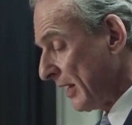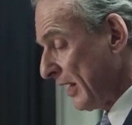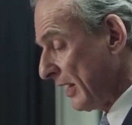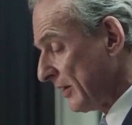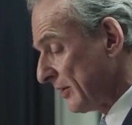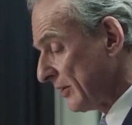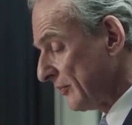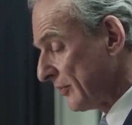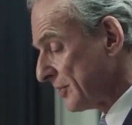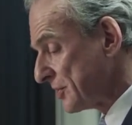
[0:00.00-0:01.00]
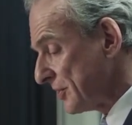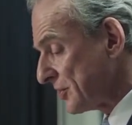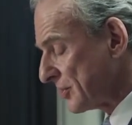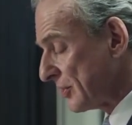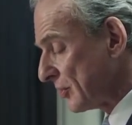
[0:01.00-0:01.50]
and
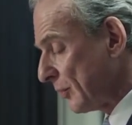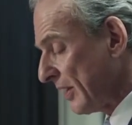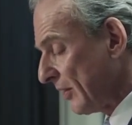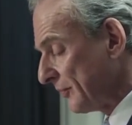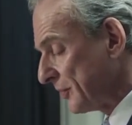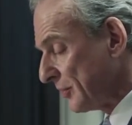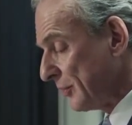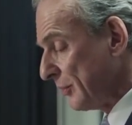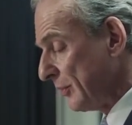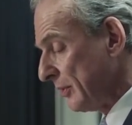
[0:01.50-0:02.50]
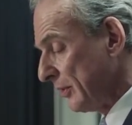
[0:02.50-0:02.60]
verses 12 to